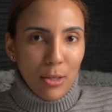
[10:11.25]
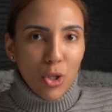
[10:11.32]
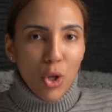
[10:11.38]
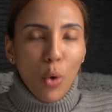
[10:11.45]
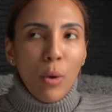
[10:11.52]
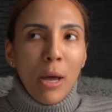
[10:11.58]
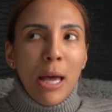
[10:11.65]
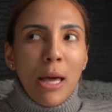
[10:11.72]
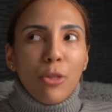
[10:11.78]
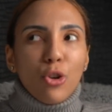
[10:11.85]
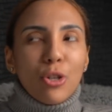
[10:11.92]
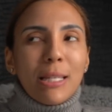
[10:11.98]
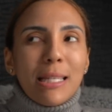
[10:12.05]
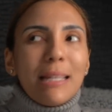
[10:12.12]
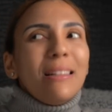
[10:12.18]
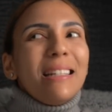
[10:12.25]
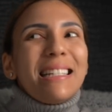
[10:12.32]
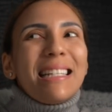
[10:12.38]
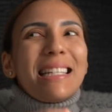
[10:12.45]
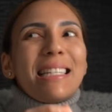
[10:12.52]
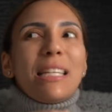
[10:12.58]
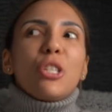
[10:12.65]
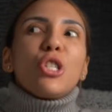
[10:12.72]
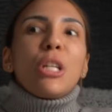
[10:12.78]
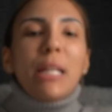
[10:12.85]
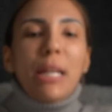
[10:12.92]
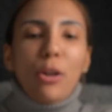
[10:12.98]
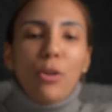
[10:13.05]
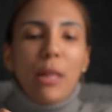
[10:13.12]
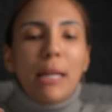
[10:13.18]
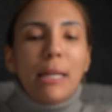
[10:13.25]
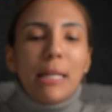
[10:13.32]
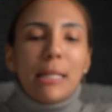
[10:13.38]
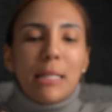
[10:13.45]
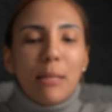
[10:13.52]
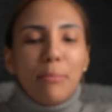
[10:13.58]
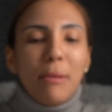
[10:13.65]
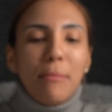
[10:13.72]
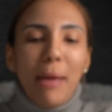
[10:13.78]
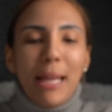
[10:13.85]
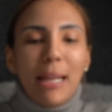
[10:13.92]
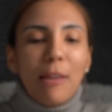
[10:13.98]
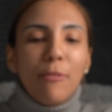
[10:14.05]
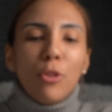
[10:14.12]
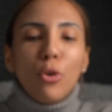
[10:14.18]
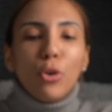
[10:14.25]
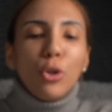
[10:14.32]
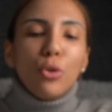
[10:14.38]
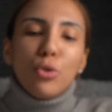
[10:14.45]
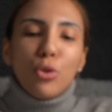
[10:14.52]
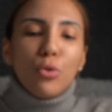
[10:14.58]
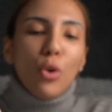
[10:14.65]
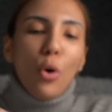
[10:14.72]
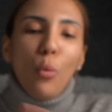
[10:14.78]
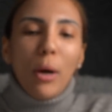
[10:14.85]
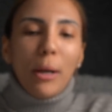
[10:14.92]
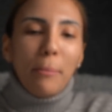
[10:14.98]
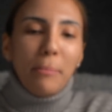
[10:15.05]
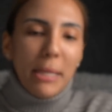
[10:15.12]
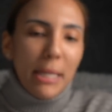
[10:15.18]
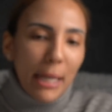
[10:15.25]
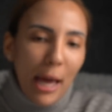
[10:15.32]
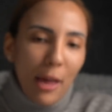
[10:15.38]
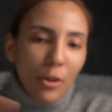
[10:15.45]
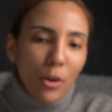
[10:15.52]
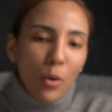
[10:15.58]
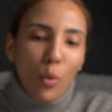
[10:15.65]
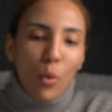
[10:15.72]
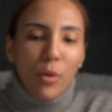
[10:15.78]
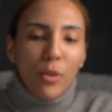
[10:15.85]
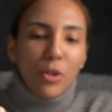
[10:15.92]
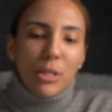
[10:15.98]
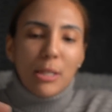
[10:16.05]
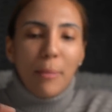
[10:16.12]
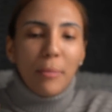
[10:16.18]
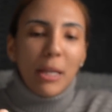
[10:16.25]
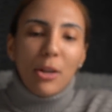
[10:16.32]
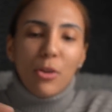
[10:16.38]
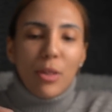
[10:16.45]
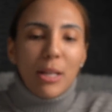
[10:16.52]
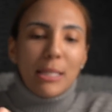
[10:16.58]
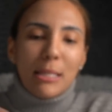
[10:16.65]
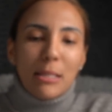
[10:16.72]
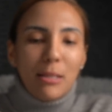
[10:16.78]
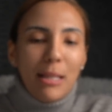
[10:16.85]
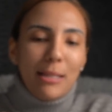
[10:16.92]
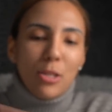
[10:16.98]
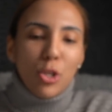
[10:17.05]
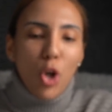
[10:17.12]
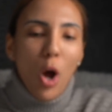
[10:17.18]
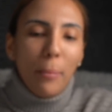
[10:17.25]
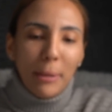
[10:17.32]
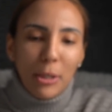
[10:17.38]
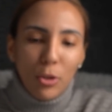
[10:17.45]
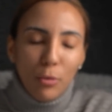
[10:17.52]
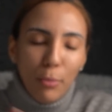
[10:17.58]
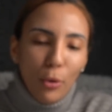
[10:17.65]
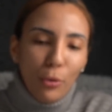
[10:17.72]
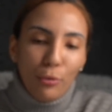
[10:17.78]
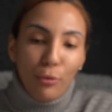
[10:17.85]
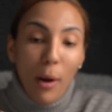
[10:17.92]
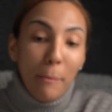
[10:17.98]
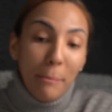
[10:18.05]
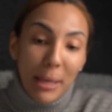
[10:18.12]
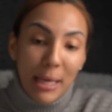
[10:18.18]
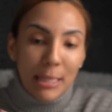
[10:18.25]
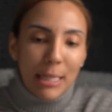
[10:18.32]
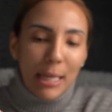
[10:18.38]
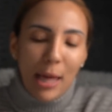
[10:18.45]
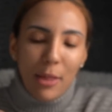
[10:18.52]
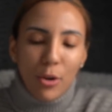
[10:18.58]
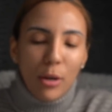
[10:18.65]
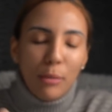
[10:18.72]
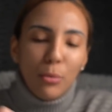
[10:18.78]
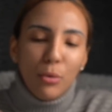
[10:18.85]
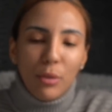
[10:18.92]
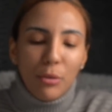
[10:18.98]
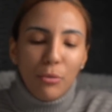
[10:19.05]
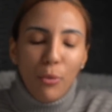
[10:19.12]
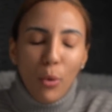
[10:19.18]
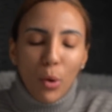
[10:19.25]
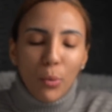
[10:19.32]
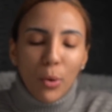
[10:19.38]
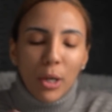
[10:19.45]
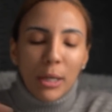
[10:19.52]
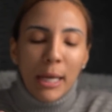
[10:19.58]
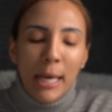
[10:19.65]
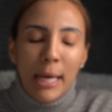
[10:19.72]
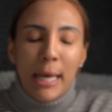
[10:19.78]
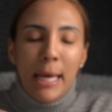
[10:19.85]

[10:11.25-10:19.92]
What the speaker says: So there's still a decision here that needs to be made, even though you two don't want to be together, or there's something here that's stopping you both from being together and moving forward.